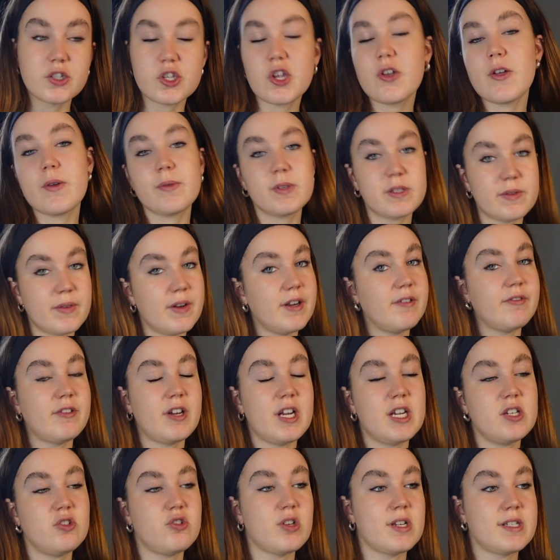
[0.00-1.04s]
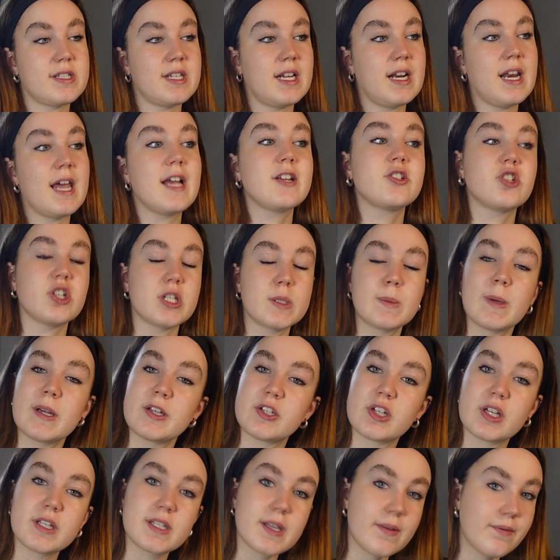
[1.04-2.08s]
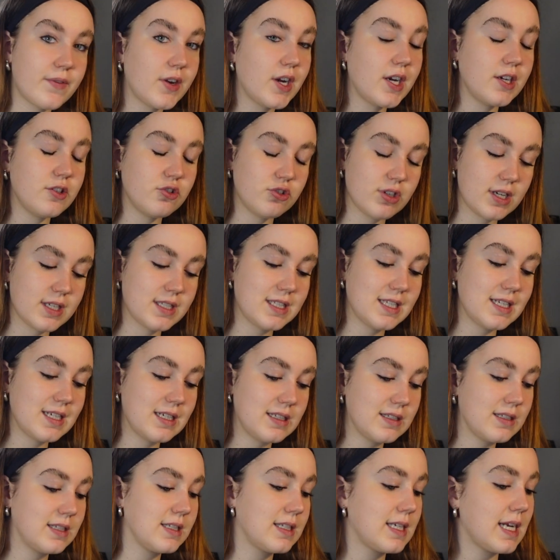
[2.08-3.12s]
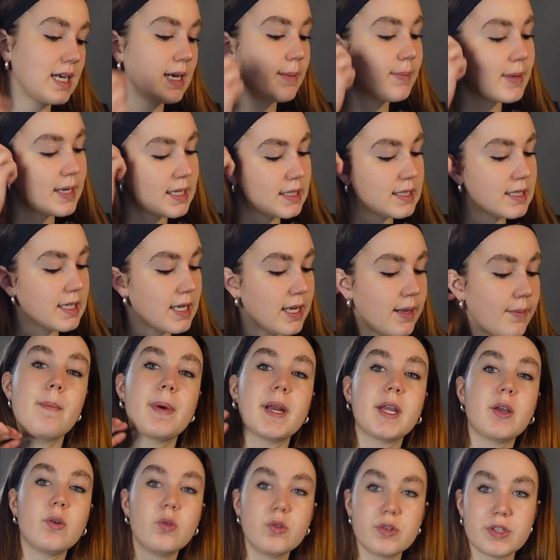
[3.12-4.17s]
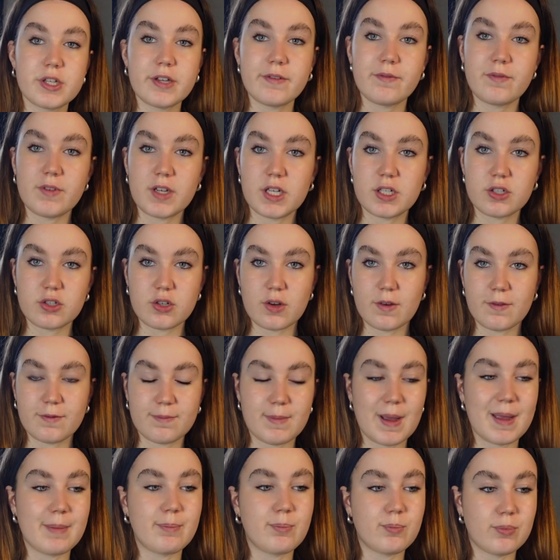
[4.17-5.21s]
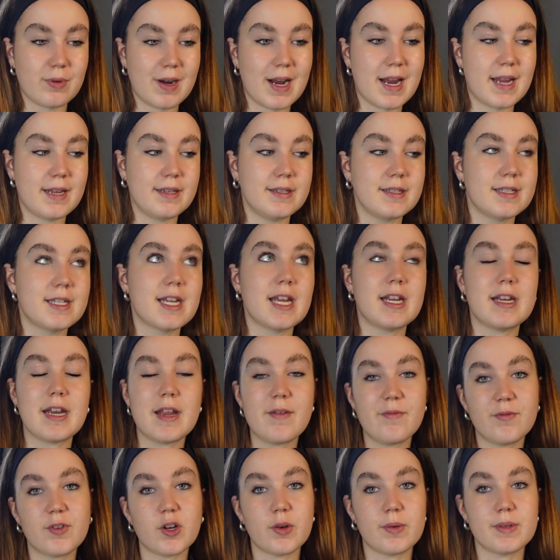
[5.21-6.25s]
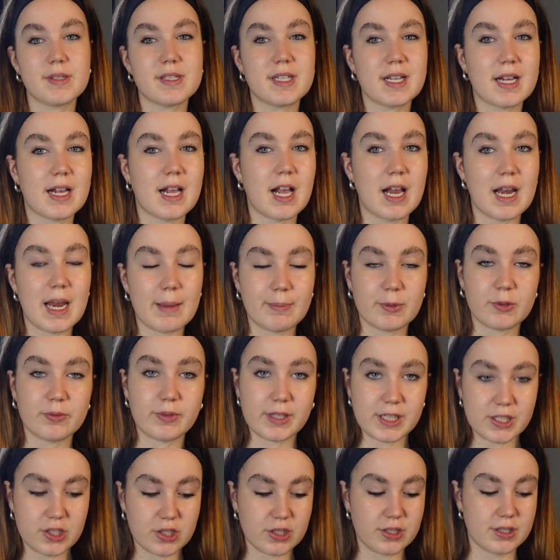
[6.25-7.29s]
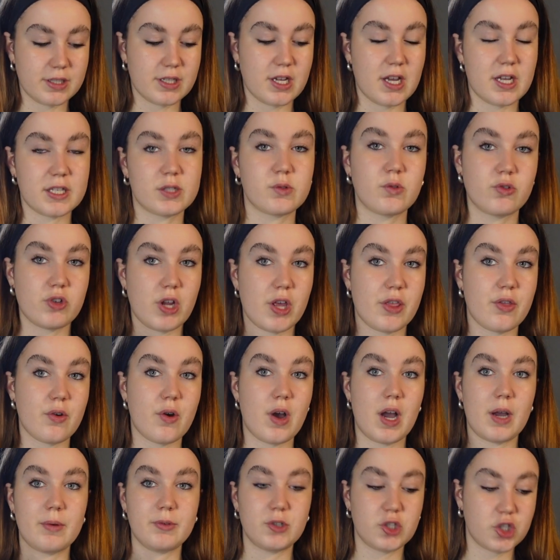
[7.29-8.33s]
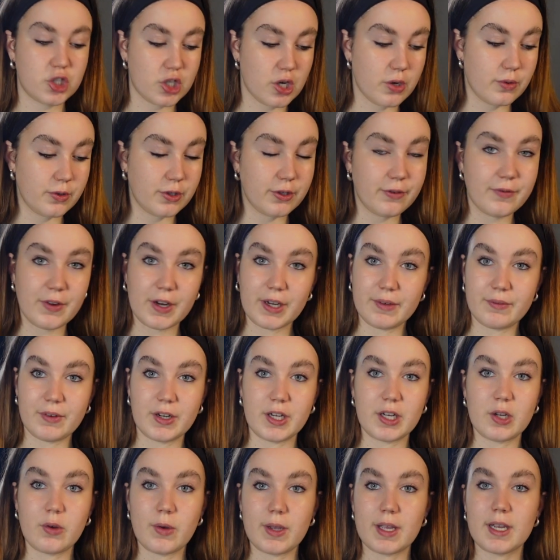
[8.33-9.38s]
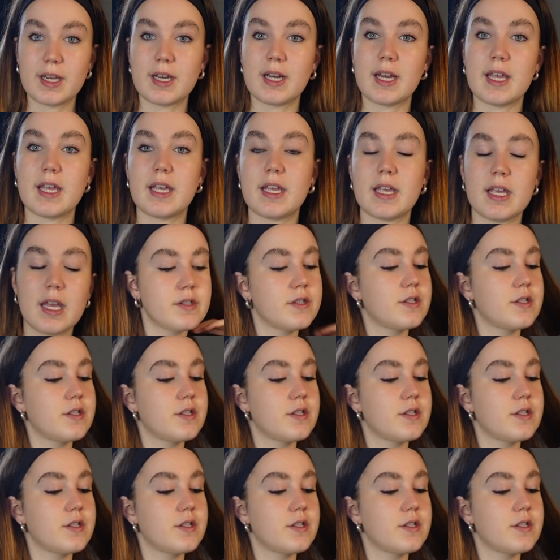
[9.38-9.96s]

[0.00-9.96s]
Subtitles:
So it was a very, very interesting lecture, especially because I'm very interested in sustainability. But I also finished off my brand and influencer collaboration task, which I thought I would show you very, very quickly.